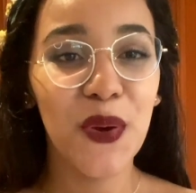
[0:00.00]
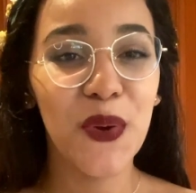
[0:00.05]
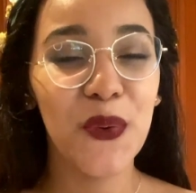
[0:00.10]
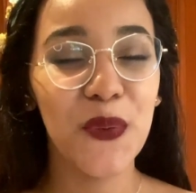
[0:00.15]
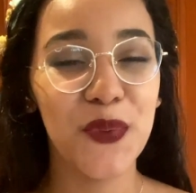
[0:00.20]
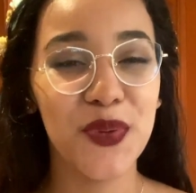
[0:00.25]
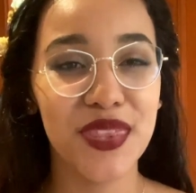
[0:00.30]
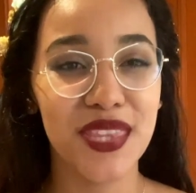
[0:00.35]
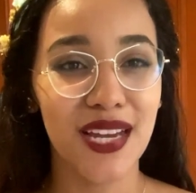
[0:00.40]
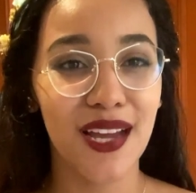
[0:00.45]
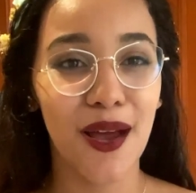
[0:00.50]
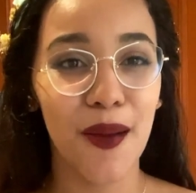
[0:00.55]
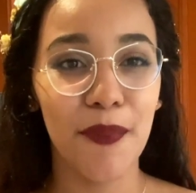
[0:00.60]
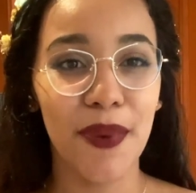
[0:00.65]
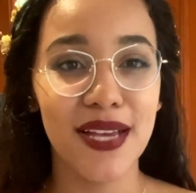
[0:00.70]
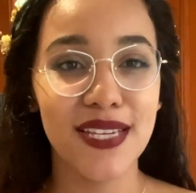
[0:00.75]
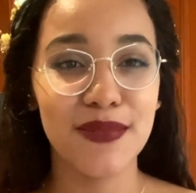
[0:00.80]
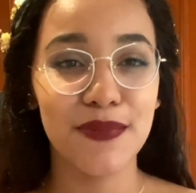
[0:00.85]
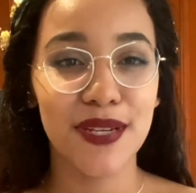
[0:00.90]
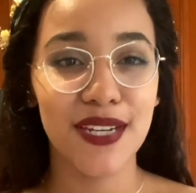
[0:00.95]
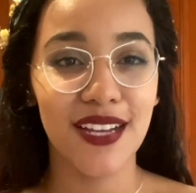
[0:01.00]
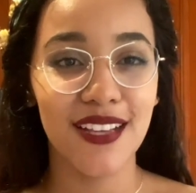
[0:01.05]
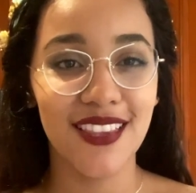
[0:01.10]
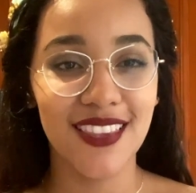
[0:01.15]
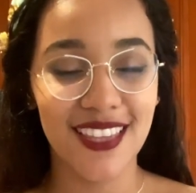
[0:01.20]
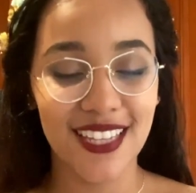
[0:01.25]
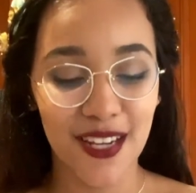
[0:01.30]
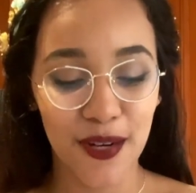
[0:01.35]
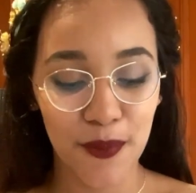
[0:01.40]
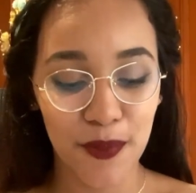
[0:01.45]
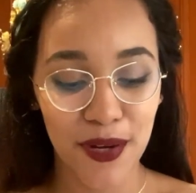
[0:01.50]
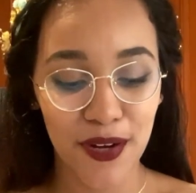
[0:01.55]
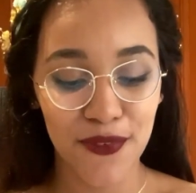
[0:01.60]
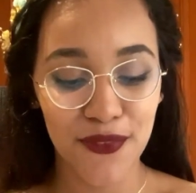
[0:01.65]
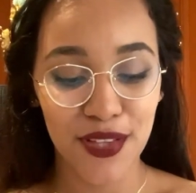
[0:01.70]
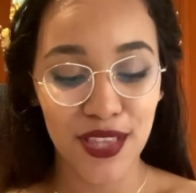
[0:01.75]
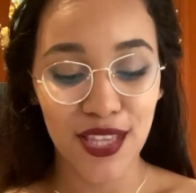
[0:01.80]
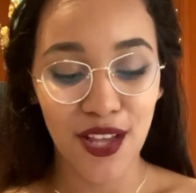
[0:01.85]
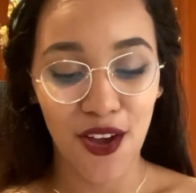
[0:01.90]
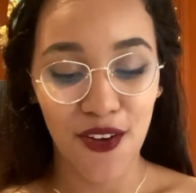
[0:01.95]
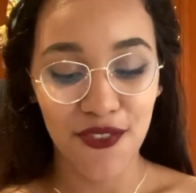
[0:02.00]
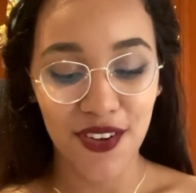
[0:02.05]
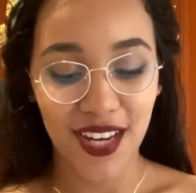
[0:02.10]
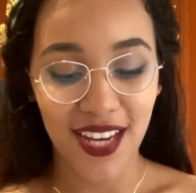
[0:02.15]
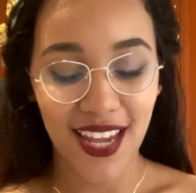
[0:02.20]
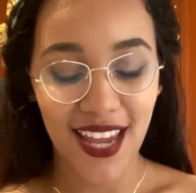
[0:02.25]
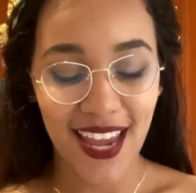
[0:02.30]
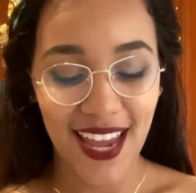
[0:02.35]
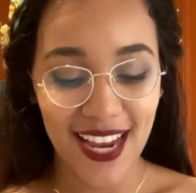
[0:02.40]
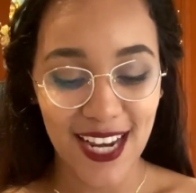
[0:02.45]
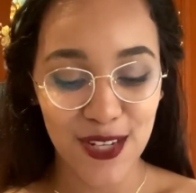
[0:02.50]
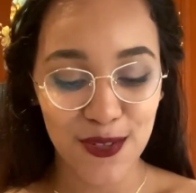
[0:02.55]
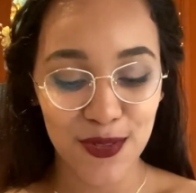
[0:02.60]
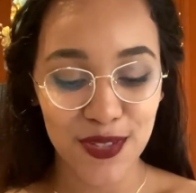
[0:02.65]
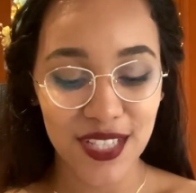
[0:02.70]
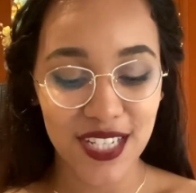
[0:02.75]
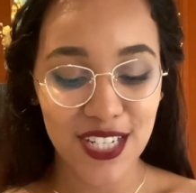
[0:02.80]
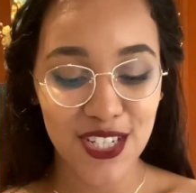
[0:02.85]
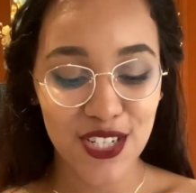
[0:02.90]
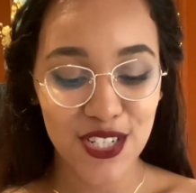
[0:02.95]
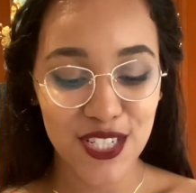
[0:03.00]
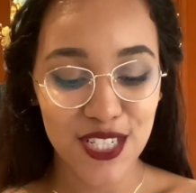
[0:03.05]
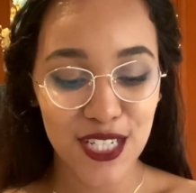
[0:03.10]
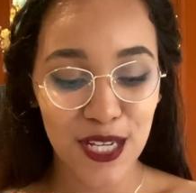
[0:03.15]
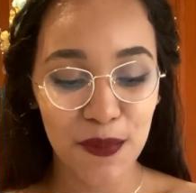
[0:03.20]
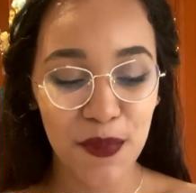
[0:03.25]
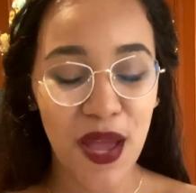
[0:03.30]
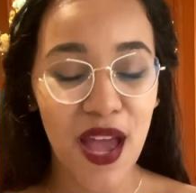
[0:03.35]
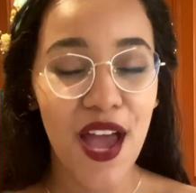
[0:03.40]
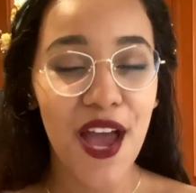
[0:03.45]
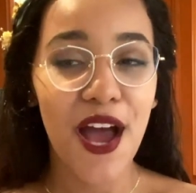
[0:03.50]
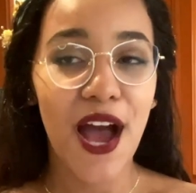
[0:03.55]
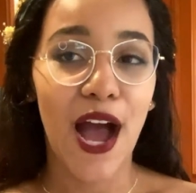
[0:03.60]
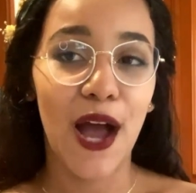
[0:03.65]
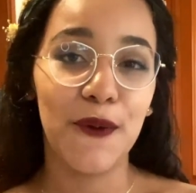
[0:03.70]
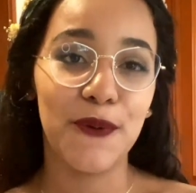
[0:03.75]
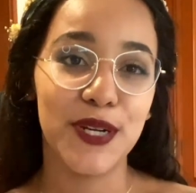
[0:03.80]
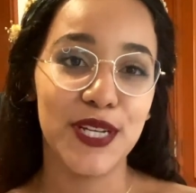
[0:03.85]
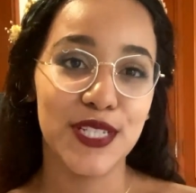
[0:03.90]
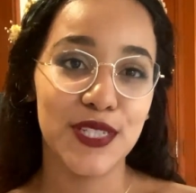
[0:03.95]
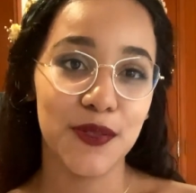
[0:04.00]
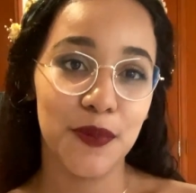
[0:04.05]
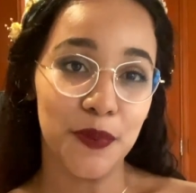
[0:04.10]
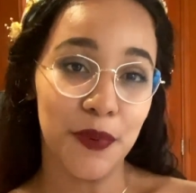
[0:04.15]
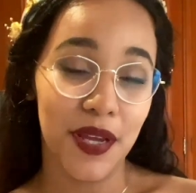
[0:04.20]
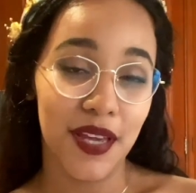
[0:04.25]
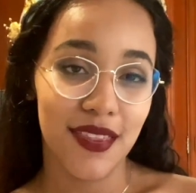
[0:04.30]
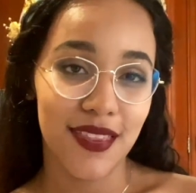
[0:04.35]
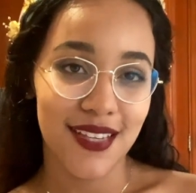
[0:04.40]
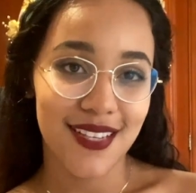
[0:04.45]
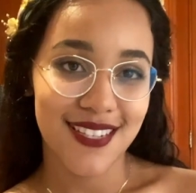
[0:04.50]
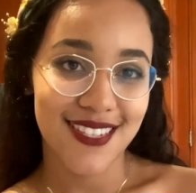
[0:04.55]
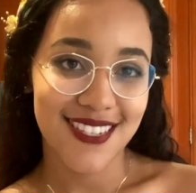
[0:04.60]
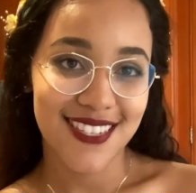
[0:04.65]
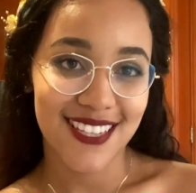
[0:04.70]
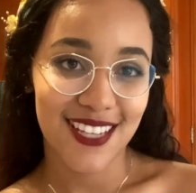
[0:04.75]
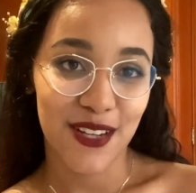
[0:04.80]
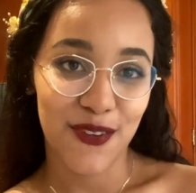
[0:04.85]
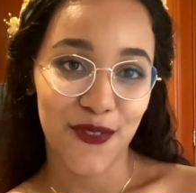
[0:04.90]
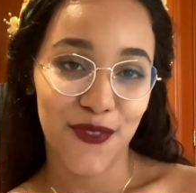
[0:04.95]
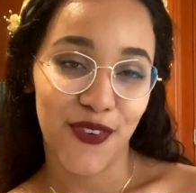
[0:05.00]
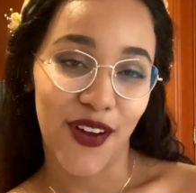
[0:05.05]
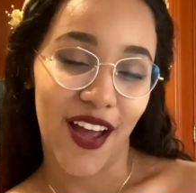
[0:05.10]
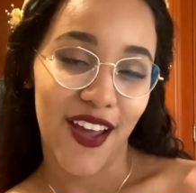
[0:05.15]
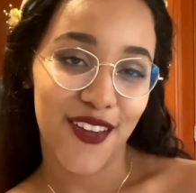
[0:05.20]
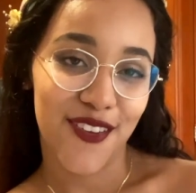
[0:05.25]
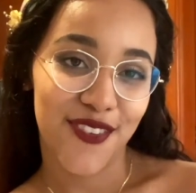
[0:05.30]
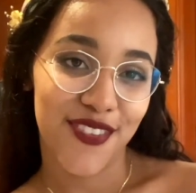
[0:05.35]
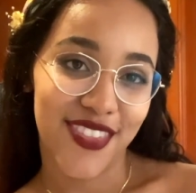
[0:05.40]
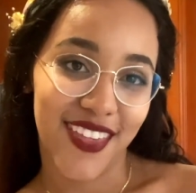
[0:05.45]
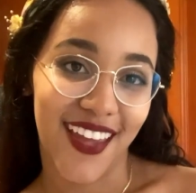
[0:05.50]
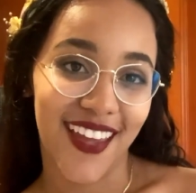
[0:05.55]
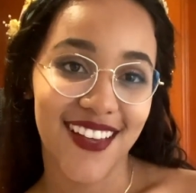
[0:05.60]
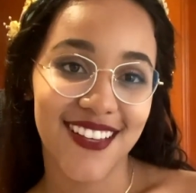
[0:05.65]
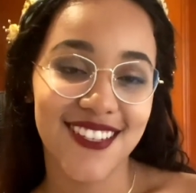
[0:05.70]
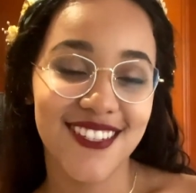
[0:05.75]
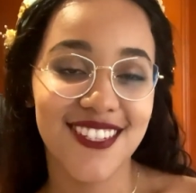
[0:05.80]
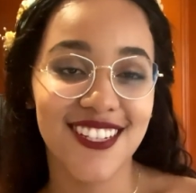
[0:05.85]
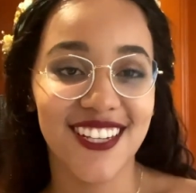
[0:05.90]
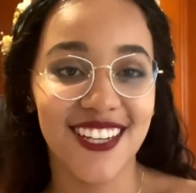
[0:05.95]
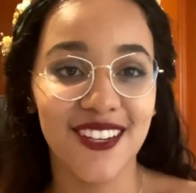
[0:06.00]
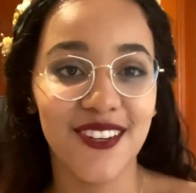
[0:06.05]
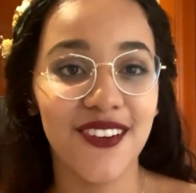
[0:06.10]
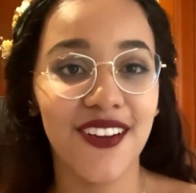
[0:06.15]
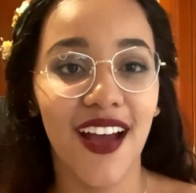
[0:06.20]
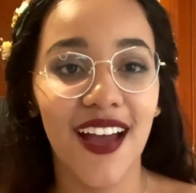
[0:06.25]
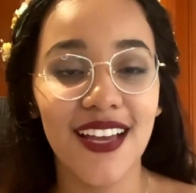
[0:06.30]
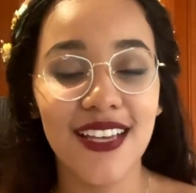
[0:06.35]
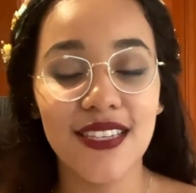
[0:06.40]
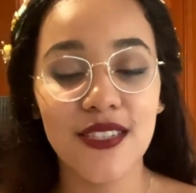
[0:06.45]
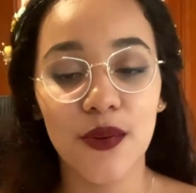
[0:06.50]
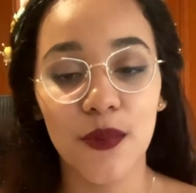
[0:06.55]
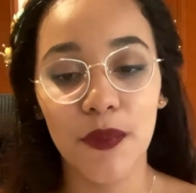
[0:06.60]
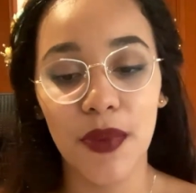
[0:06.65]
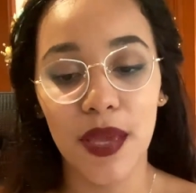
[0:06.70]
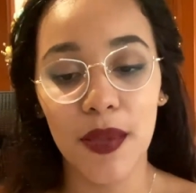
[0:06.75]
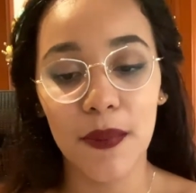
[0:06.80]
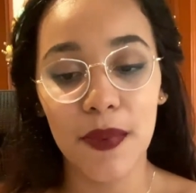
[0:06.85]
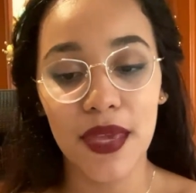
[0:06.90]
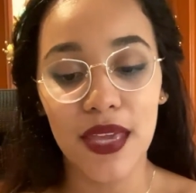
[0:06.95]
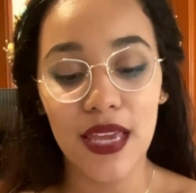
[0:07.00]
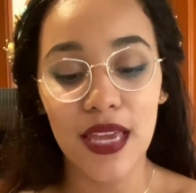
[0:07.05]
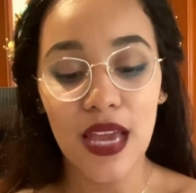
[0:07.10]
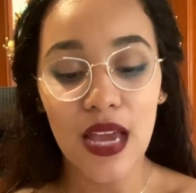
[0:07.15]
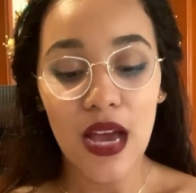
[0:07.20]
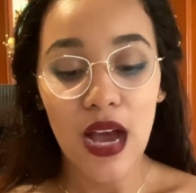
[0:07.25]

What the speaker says: with the cup has been a little bit of a love and hate relationship, I wanted to bring this 5 things to you guys, so maybe